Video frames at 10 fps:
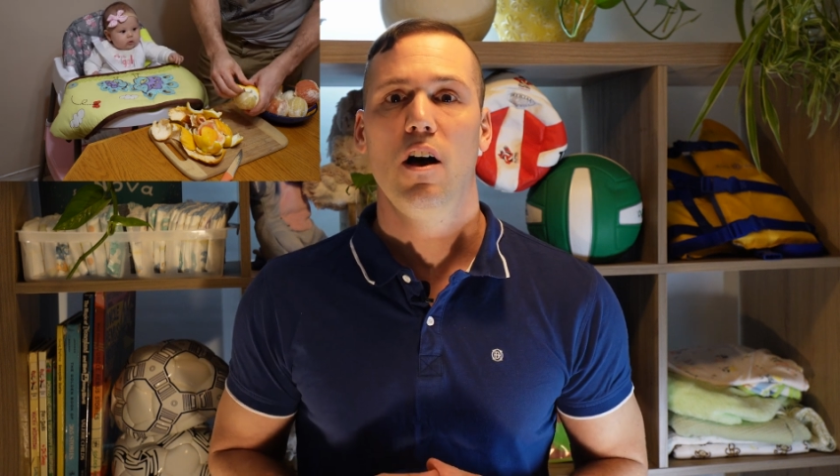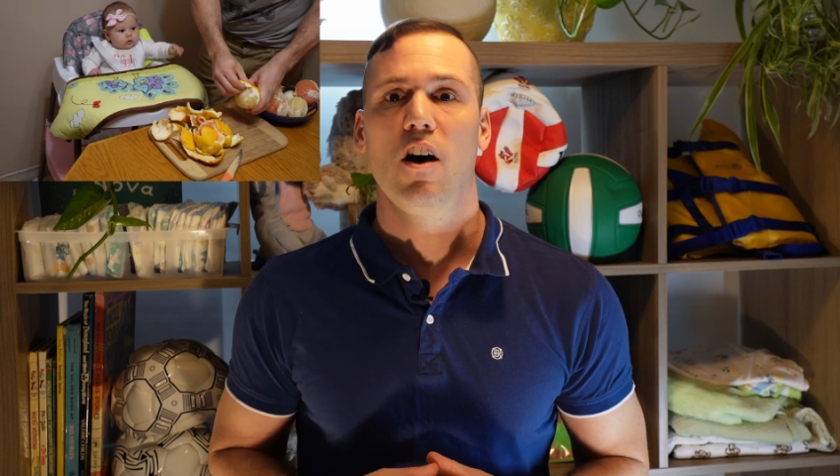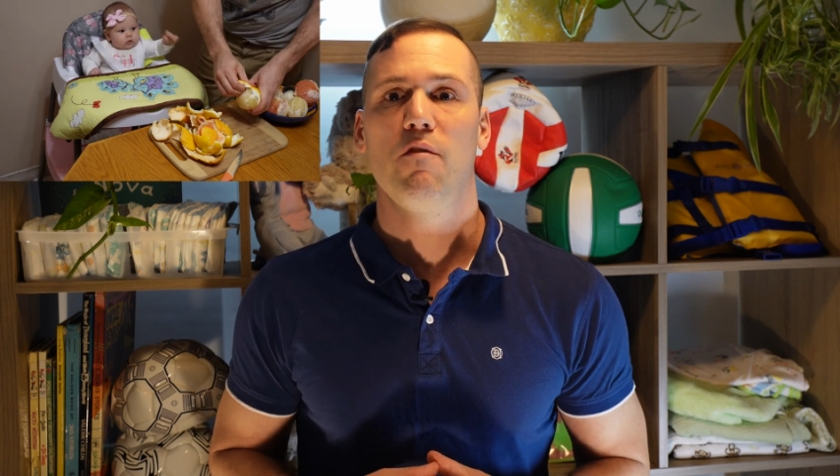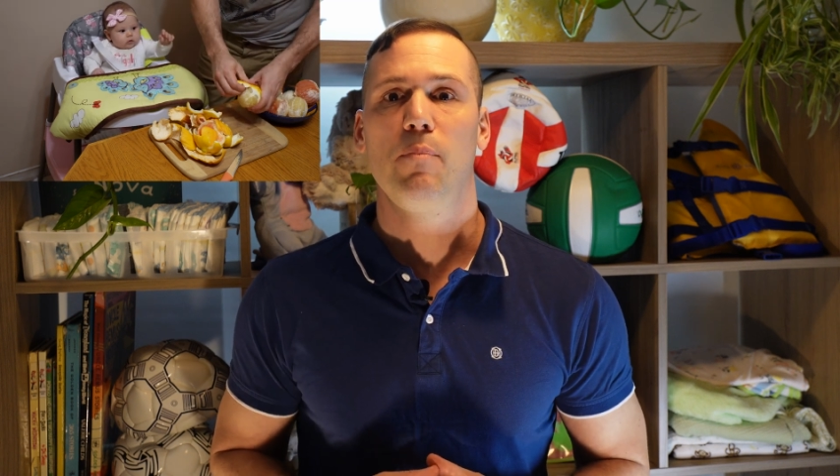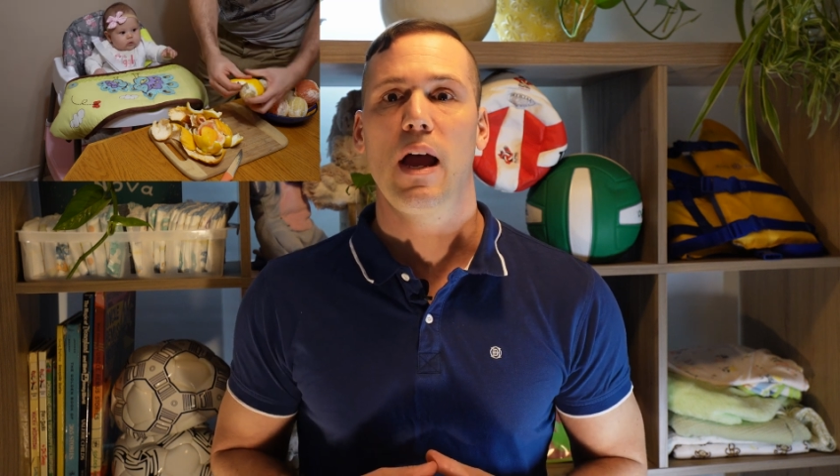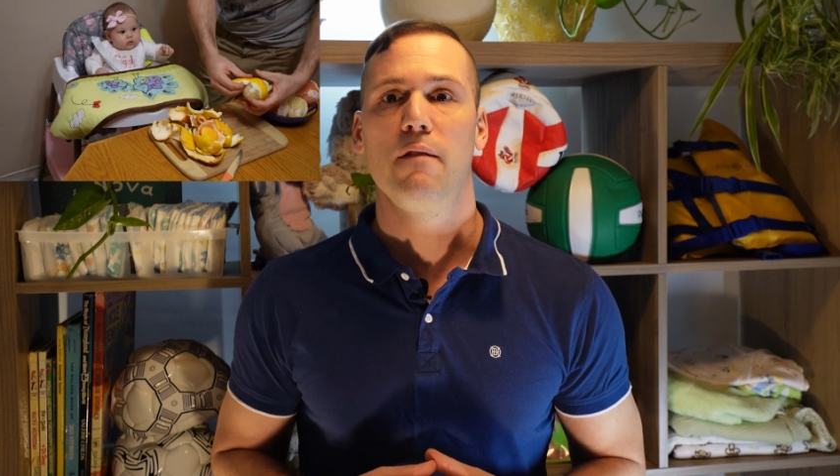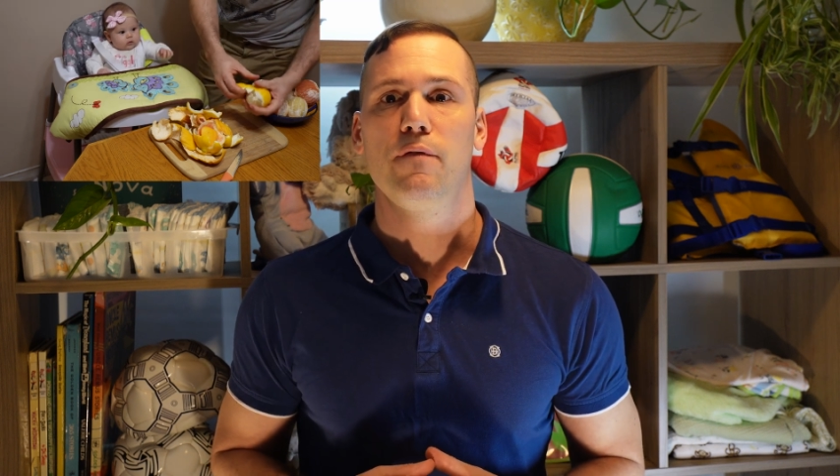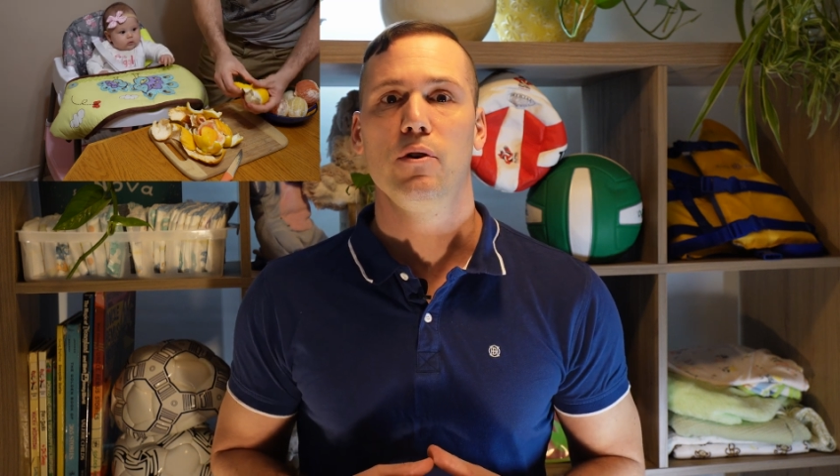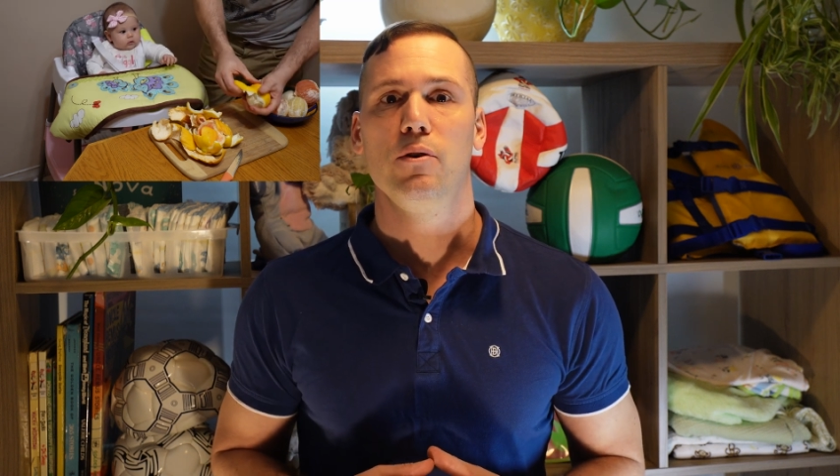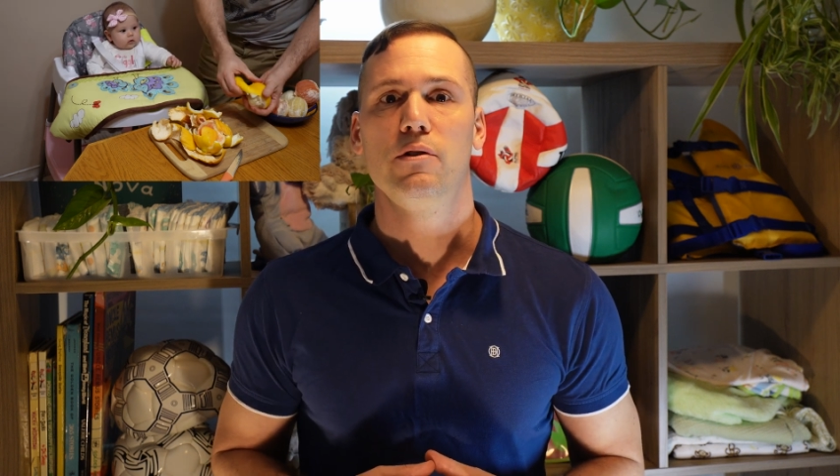of plant
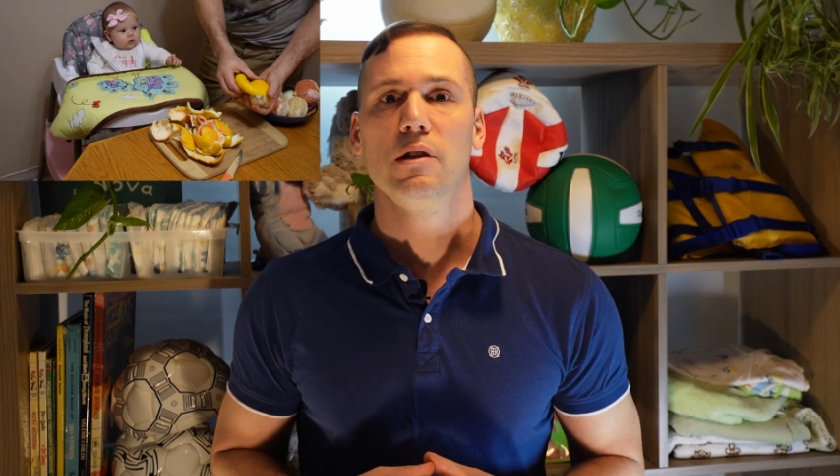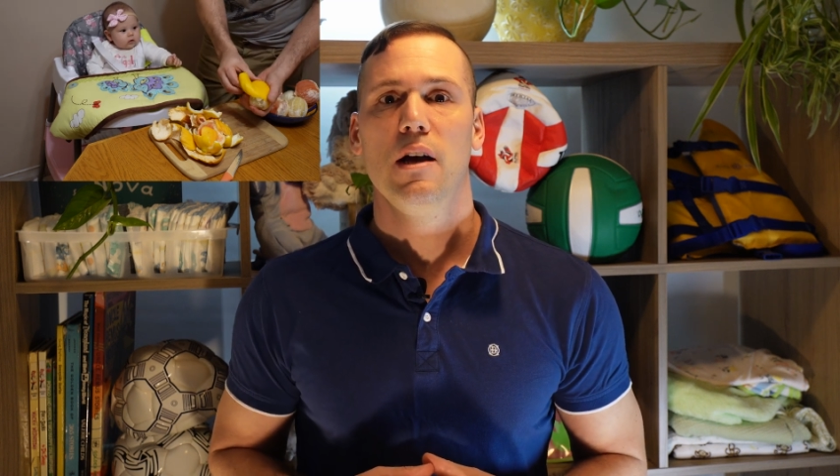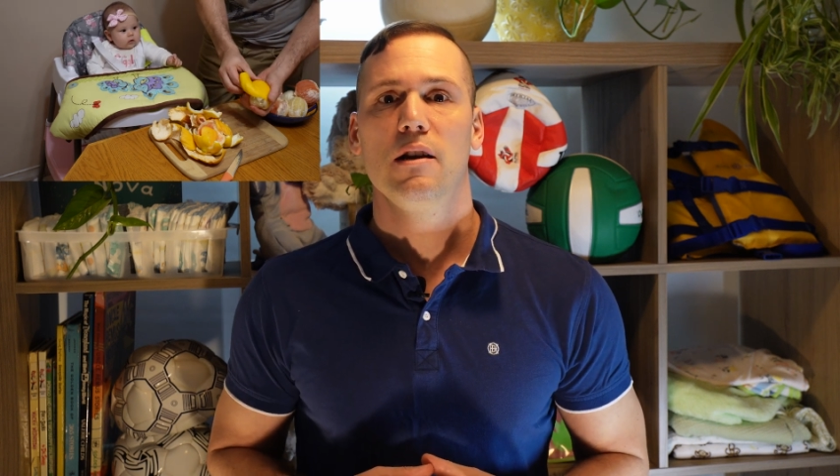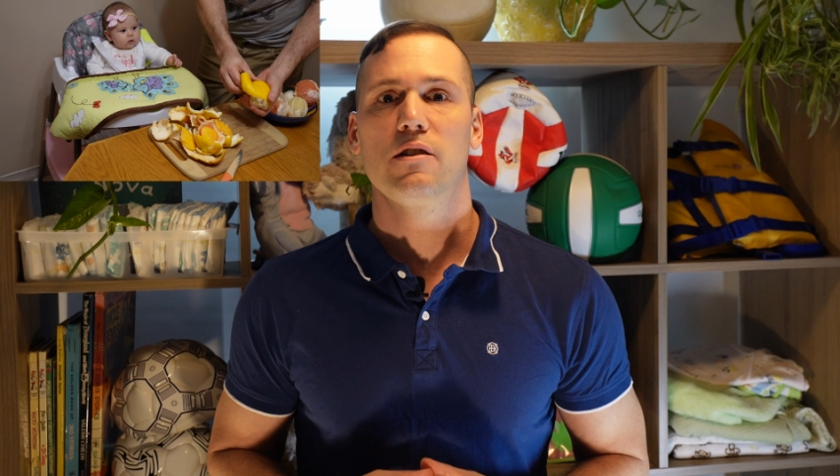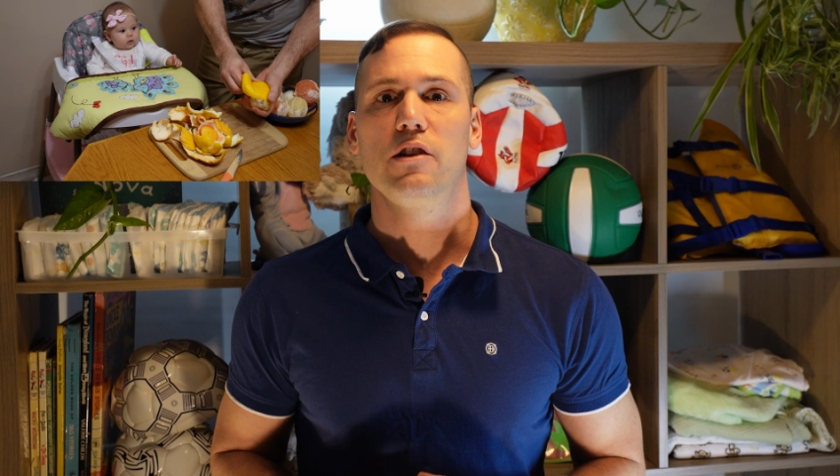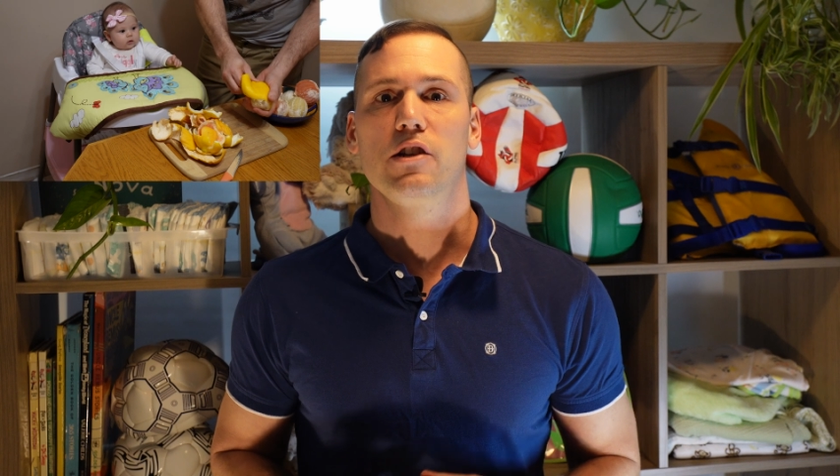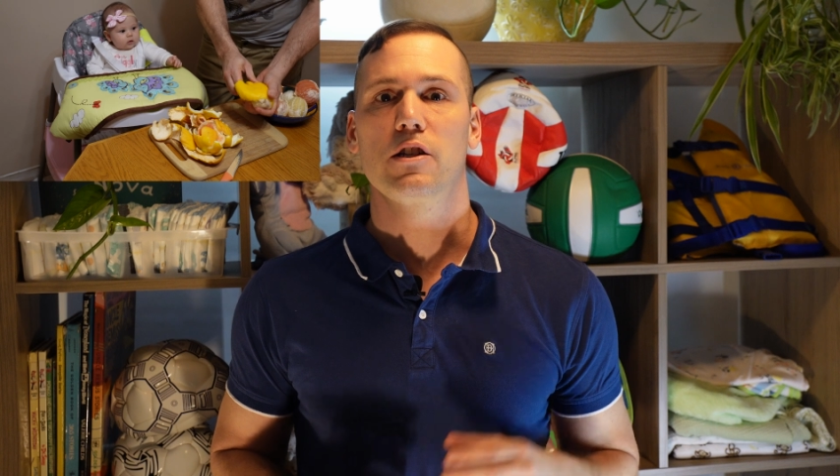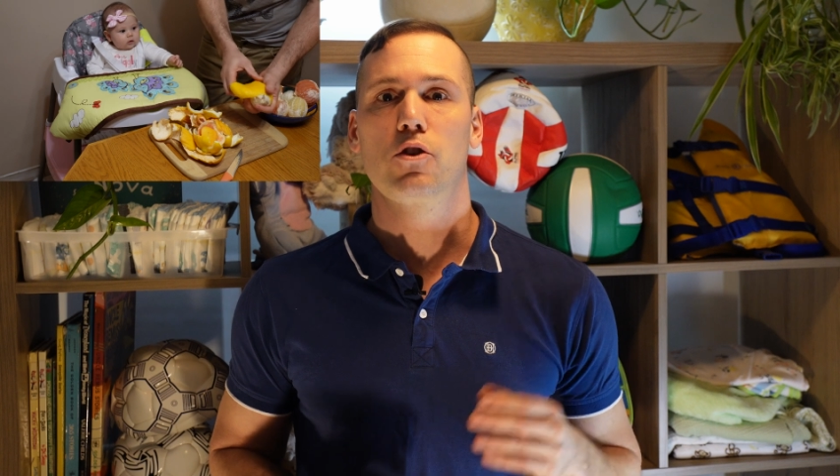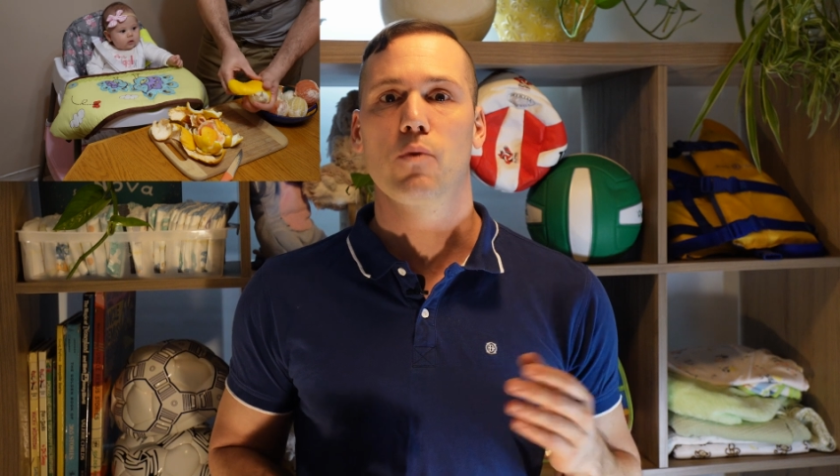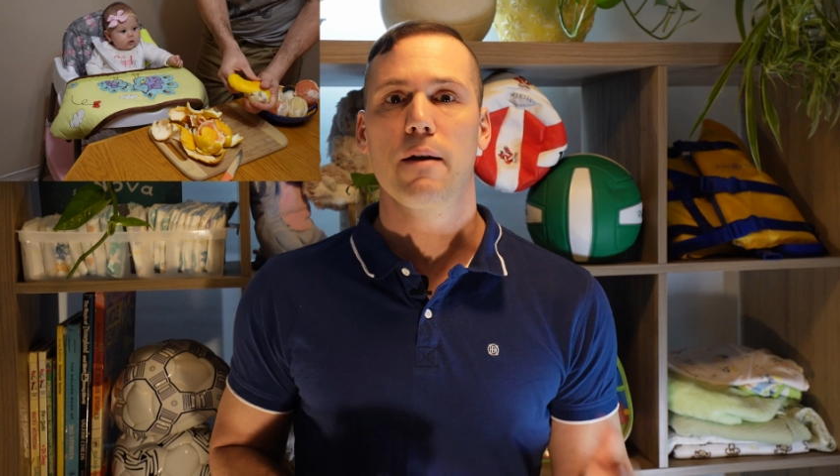foods such
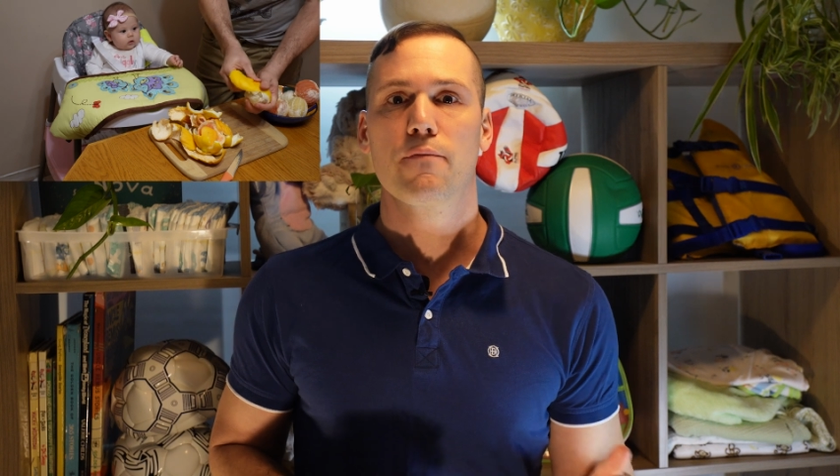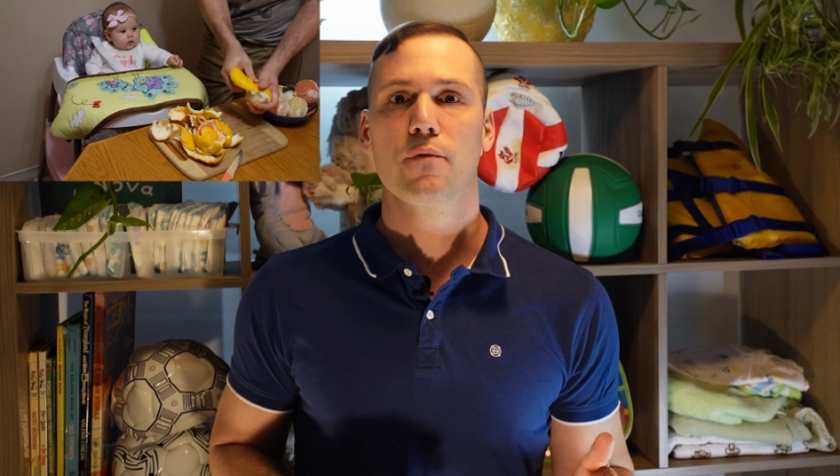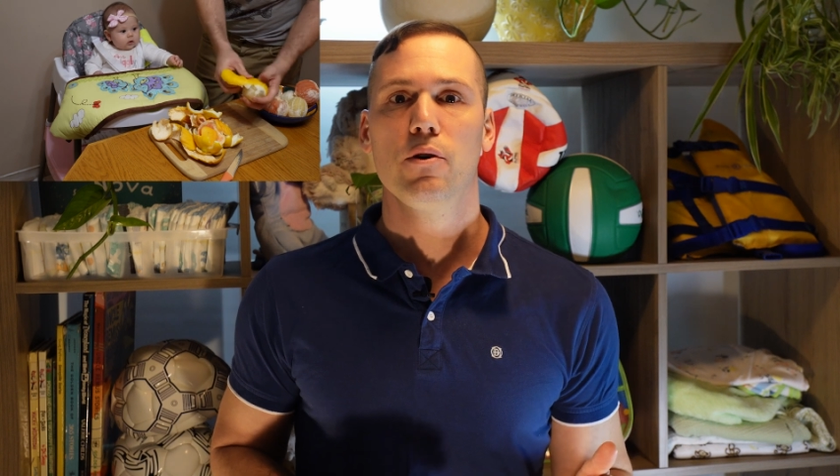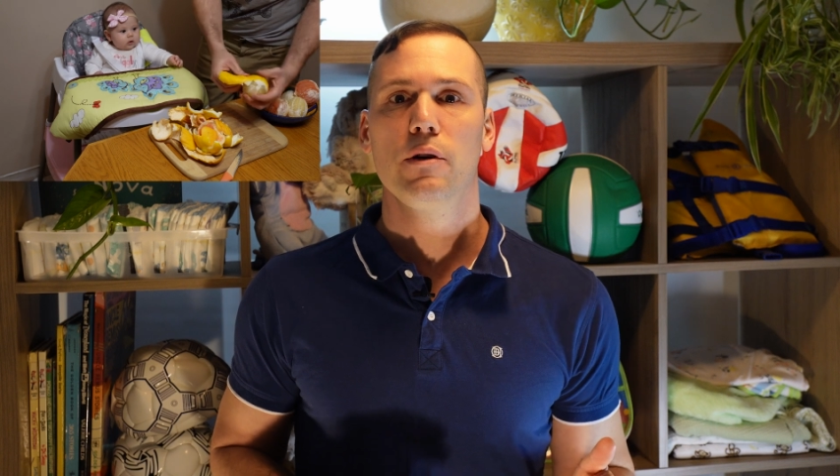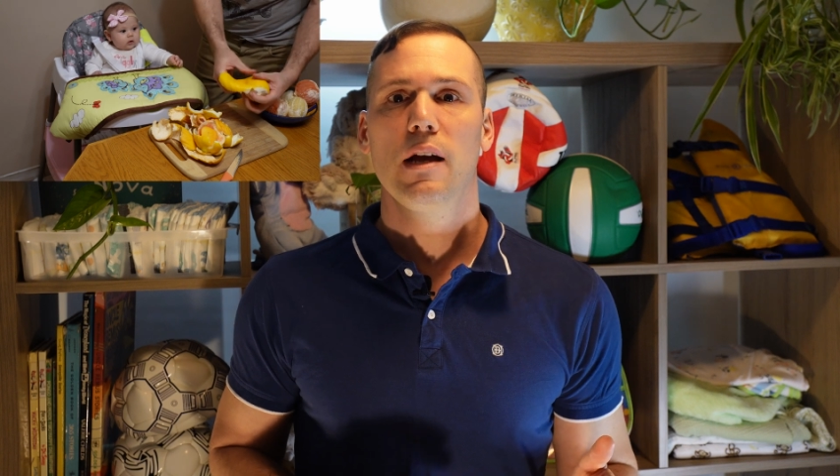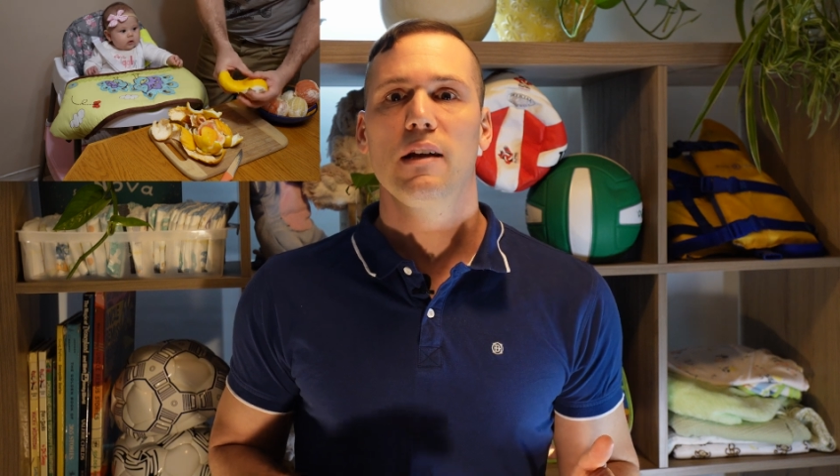as grapefruit